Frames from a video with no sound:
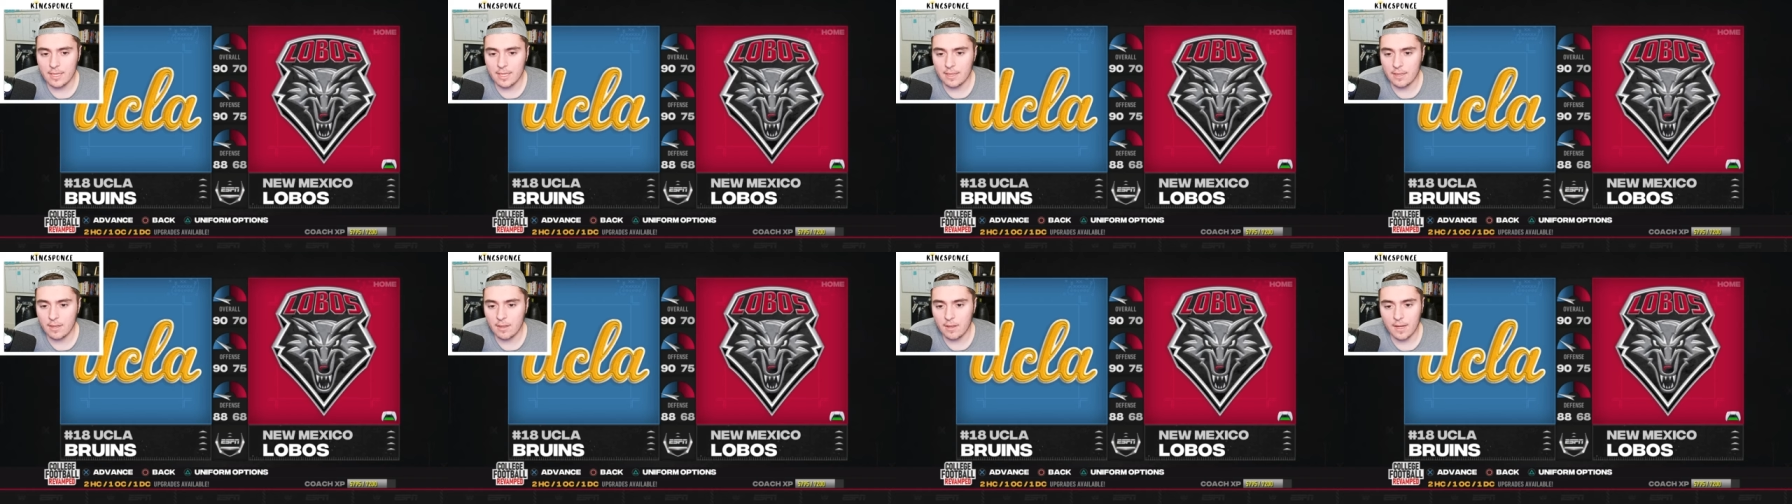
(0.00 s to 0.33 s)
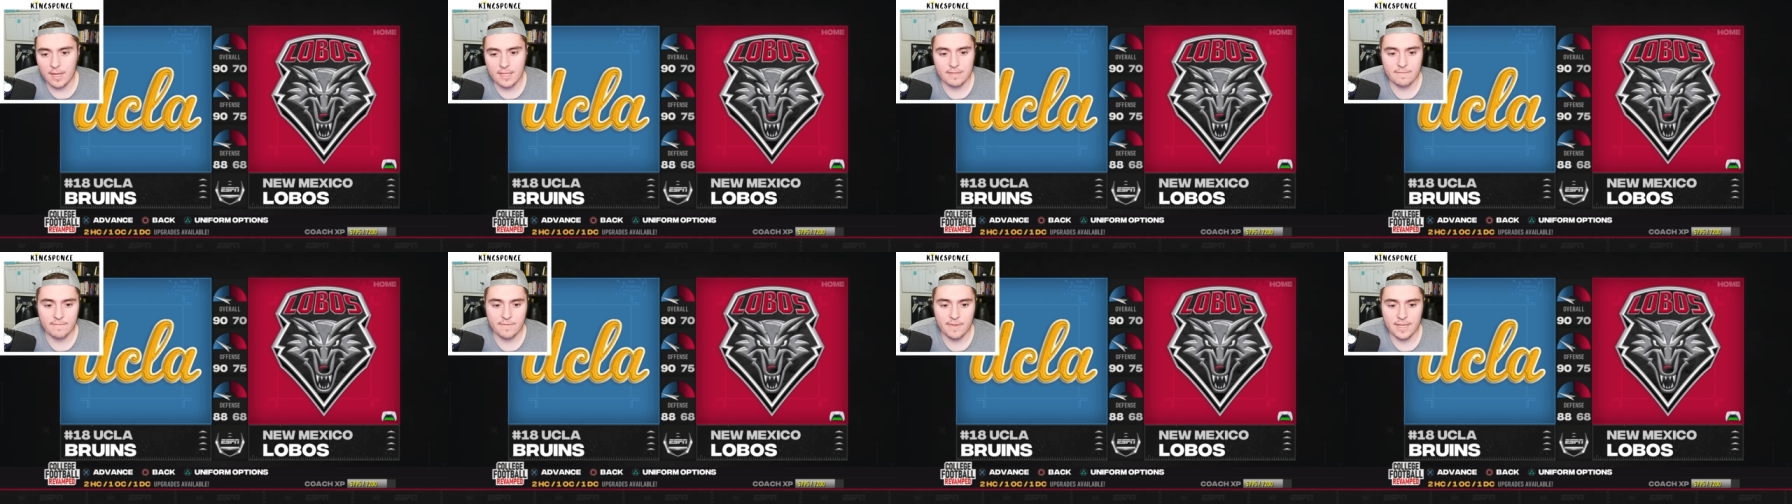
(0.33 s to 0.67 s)
in the
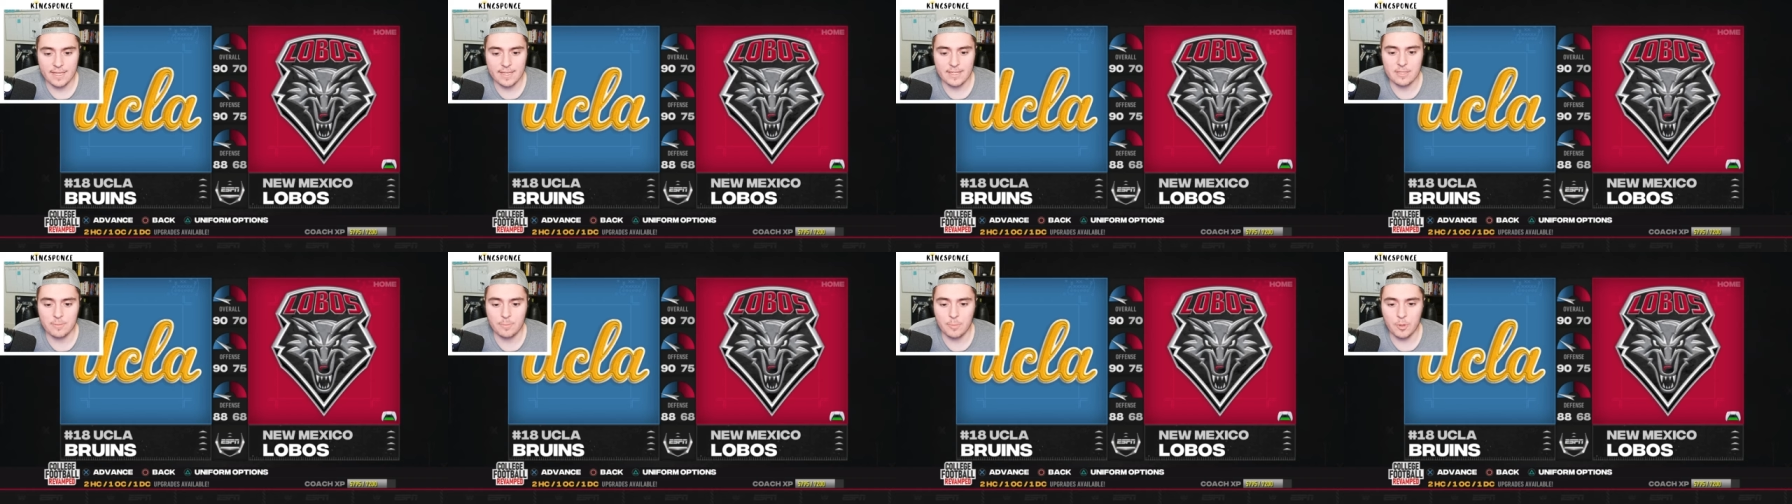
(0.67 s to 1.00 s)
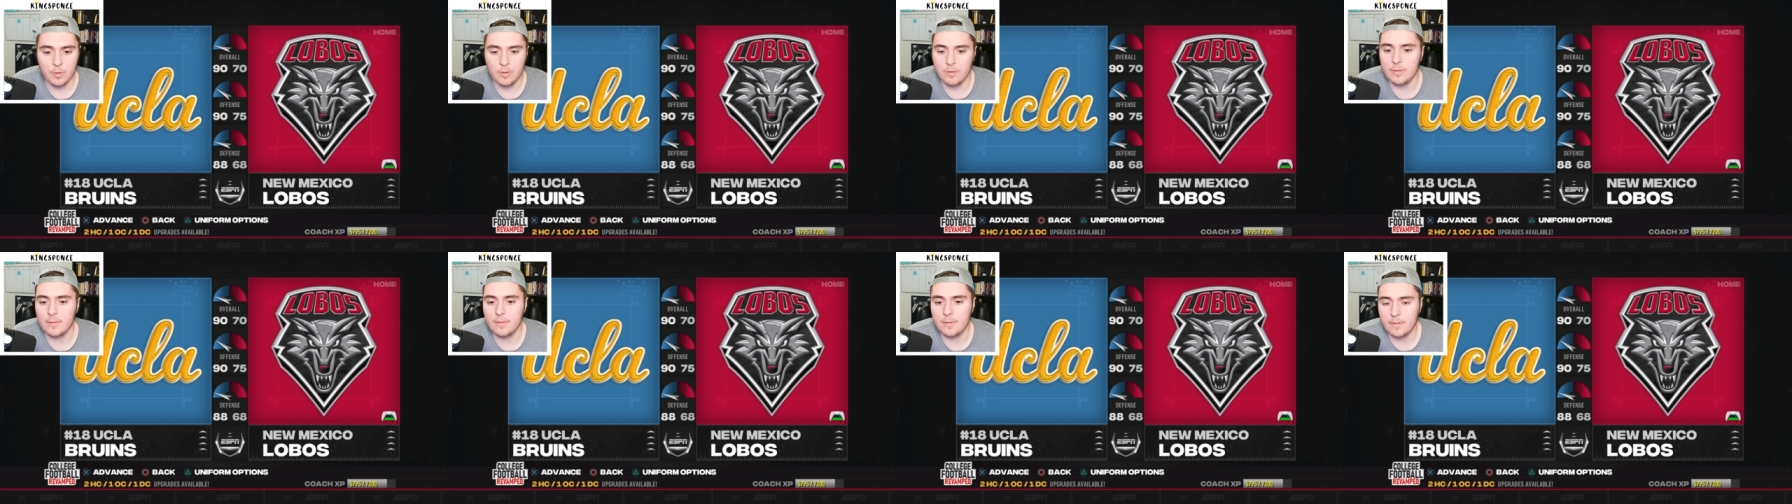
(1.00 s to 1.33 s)
Las Vegas
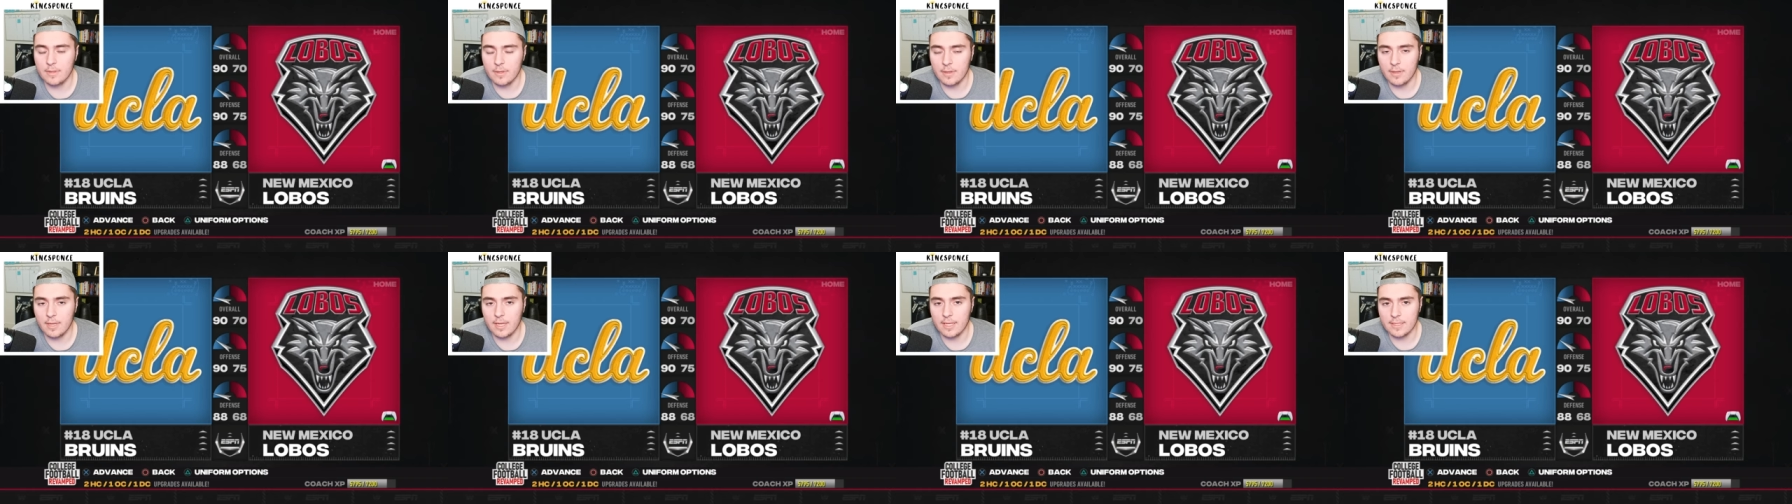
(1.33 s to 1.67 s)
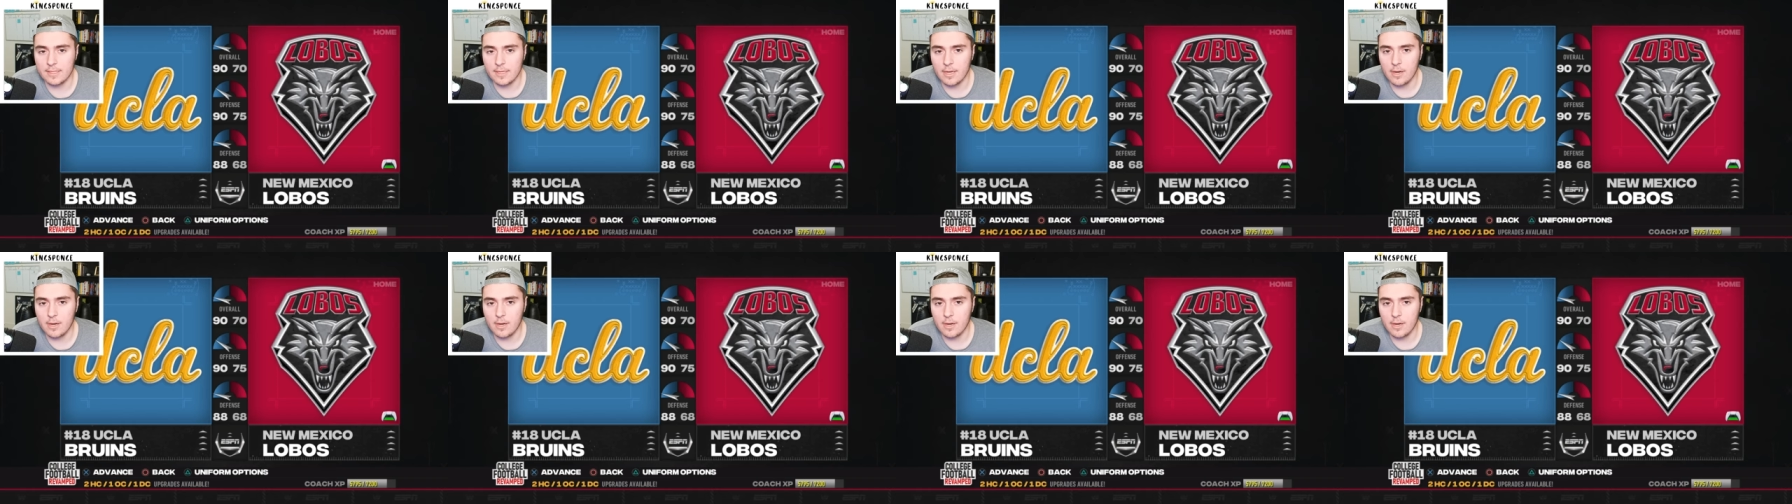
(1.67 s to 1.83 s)
Bowl. Let's